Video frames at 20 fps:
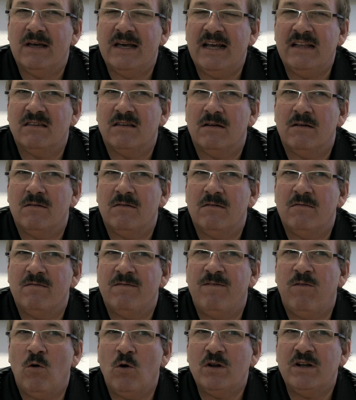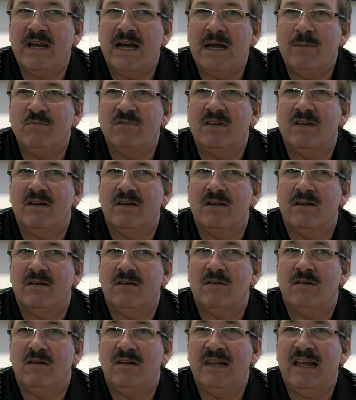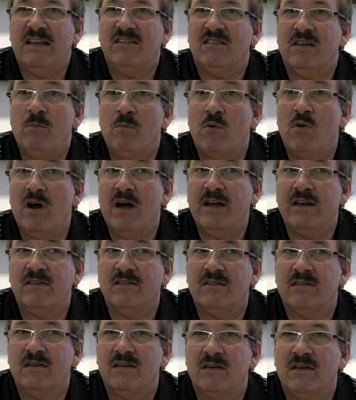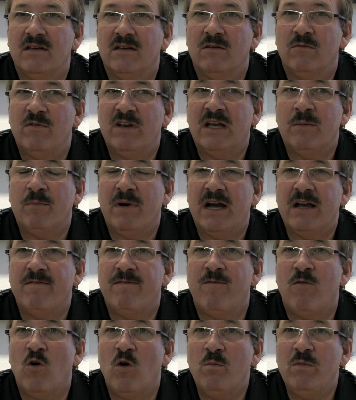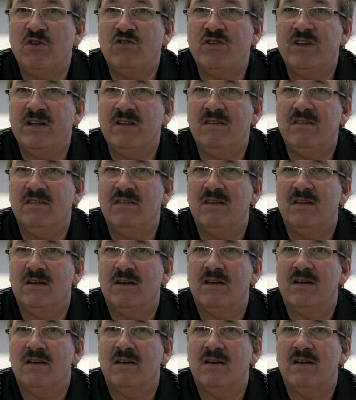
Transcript: it's 4 times less in price. We can buy 4 machines